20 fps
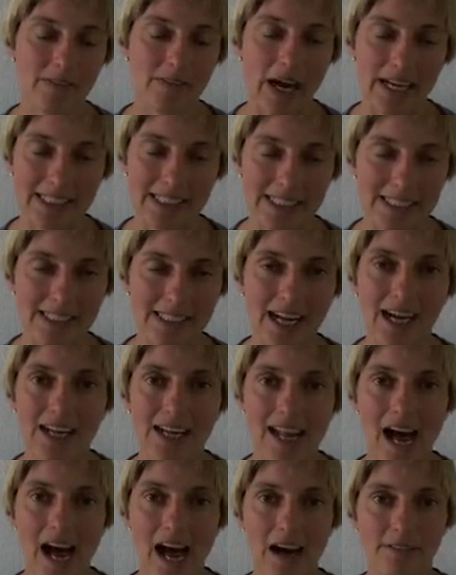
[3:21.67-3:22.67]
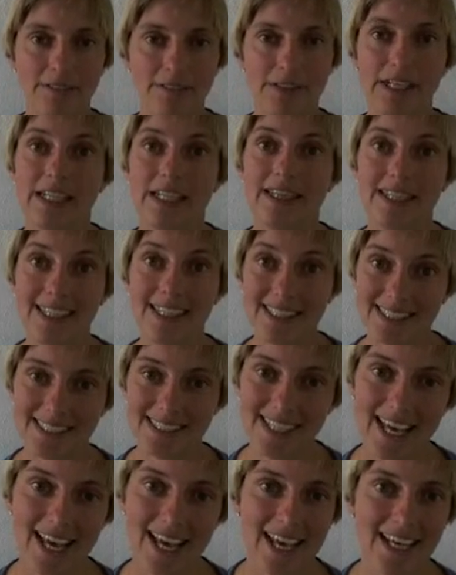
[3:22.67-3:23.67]
I did not have, in this
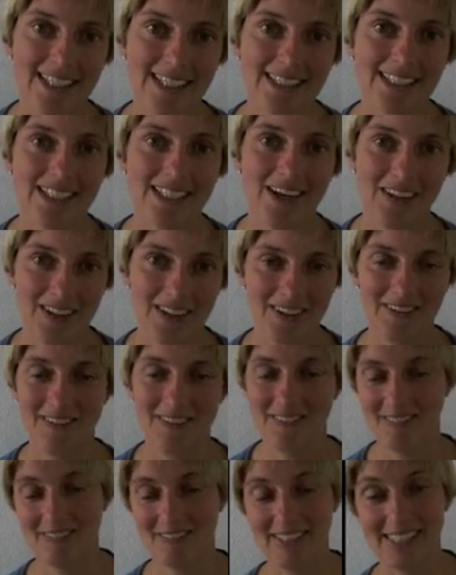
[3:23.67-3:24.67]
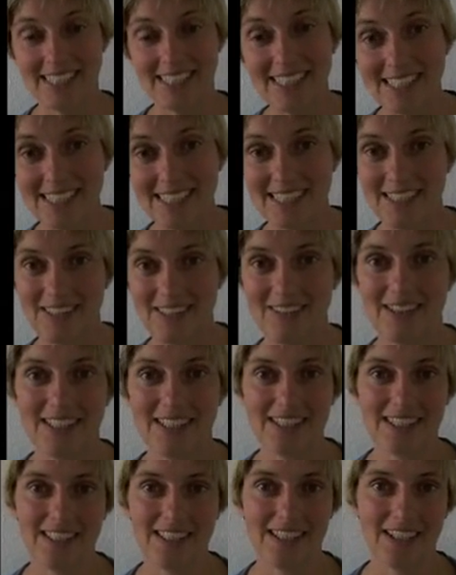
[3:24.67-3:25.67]
case, although we did do
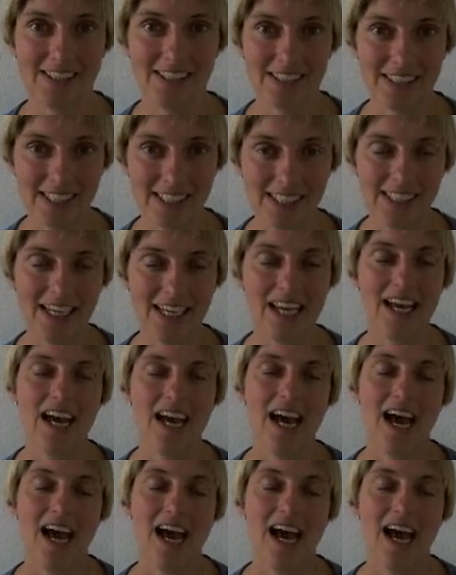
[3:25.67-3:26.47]
this in our study,